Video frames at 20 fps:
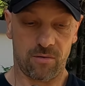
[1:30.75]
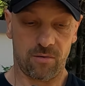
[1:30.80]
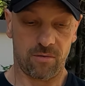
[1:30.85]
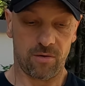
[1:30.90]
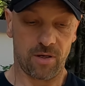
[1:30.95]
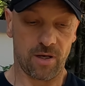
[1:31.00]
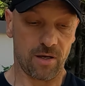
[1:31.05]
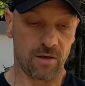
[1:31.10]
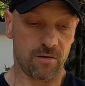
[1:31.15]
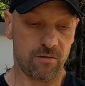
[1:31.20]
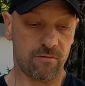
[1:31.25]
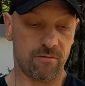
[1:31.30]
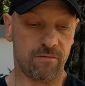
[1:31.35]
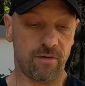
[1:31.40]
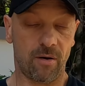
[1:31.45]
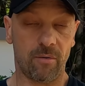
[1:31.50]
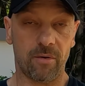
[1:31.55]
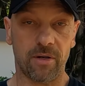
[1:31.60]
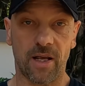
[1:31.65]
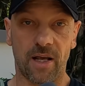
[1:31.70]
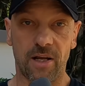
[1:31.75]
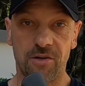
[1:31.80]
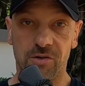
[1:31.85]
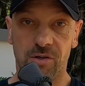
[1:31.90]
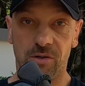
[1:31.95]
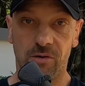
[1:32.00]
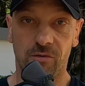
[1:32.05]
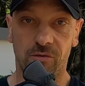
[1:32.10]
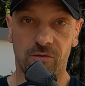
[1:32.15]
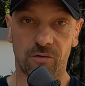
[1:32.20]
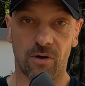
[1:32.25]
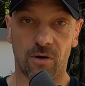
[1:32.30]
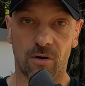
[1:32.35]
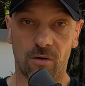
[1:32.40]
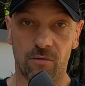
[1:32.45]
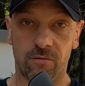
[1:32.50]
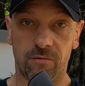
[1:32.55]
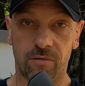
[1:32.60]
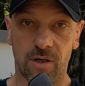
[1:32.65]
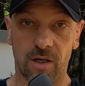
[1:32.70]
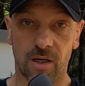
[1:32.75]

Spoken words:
variations of